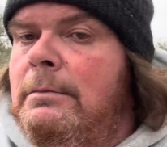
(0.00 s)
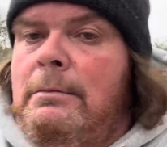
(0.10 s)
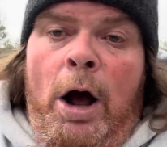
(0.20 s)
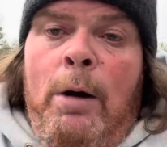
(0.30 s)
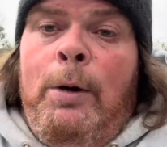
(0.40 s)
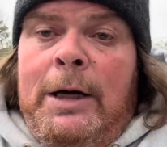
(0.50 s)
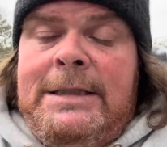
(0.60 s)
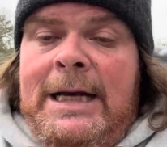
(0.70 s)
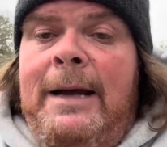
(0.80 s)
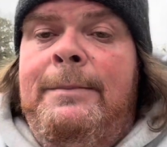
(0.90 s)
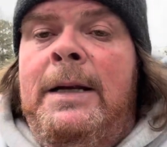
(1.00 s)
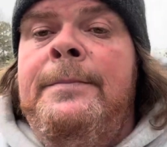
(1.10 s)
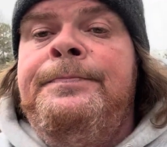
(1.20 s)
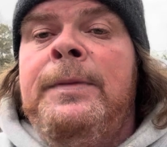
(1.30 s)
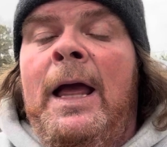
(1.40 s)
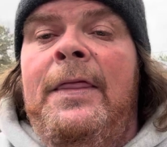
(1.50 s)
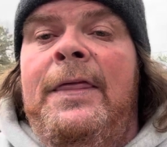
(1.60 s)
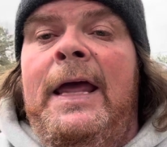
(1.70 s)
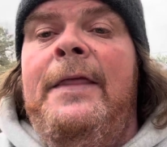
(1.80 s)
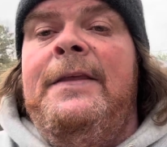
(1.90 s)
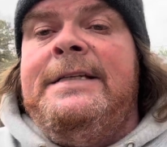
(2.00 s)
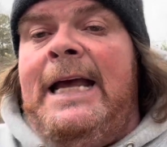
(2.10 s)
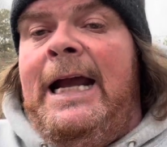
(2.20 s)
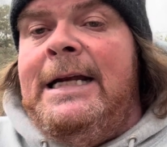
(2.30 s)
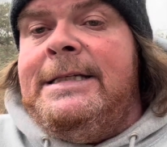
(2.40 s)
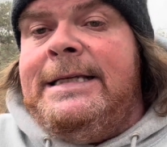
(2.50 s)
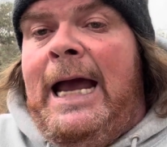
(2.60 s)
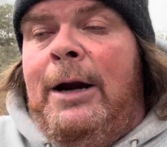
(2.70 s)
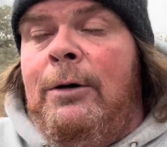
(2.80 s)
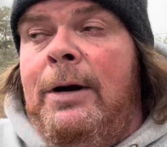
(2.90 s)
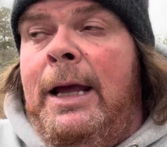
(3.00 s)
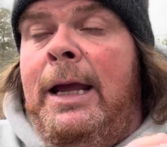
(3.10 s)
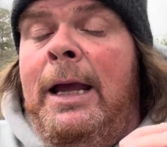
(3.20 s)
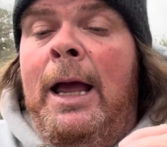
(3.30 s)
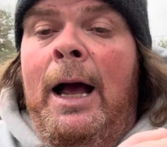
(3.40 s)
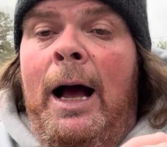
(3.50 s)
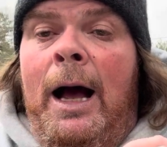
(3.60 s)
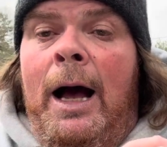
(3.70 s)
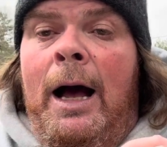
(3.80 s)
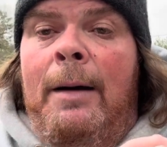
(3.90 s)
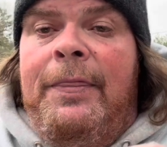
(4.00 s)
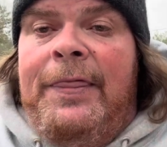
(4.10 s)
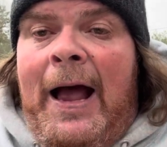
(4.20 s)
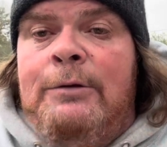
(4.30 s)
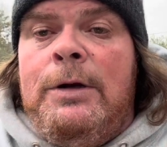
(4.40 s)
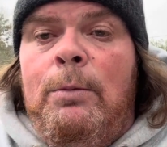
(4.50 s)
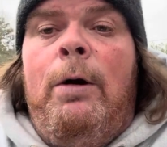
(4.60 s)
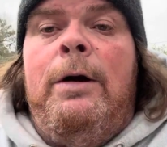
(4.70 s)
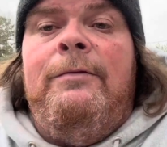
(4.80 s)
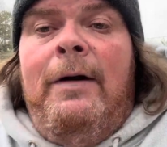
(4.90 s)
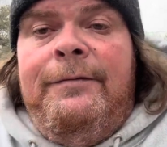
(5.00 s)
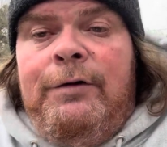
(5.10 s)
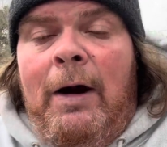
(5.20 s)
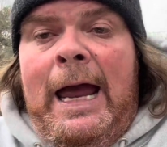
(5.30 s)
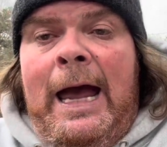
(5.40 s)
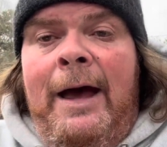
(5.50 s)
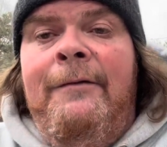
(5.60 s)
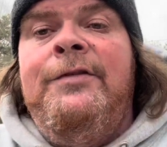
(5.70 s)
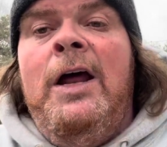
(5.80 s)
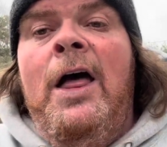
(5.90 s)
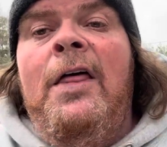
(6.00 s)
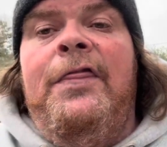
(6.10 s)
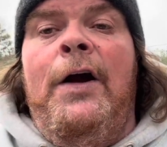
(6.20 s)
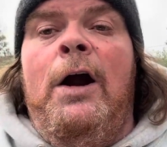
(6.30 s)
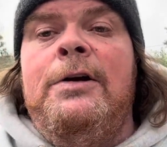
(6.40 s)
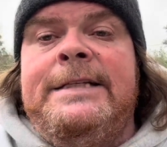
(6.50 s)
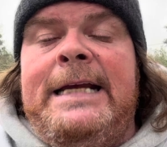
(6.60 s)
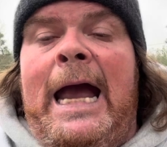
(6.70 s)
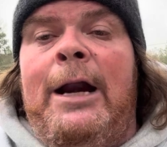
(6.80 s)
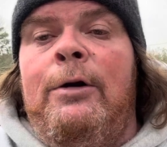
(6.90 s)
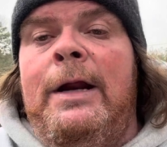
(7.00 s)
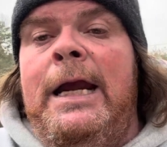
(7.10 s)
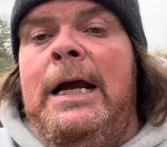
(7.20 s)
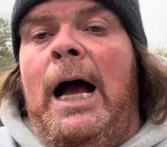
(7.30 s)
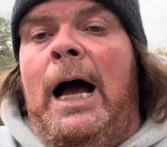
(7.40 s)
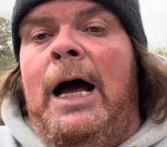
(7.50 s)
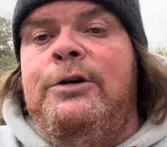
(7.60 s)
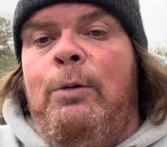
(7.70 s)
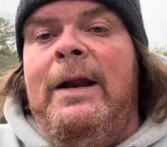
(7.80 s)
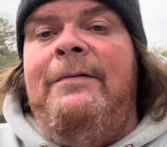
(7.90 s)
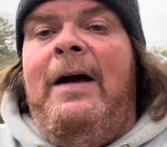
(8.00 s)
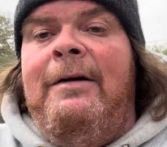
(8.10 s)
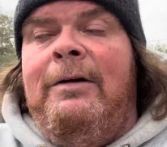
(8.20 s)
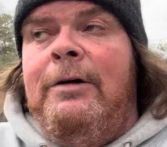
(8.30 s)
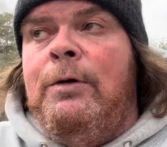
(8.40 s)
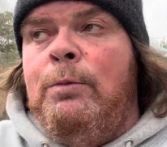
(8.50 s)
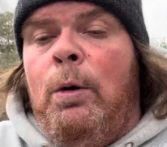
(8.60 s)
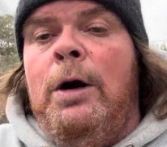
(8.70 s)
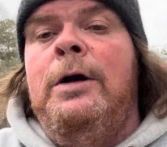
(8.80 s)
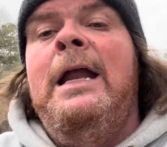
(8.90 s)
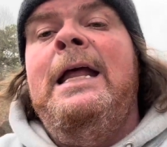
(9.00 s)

homework assignment. Then the second Saturday, 1,000-word rough draft. Third Saturday, 2,500-word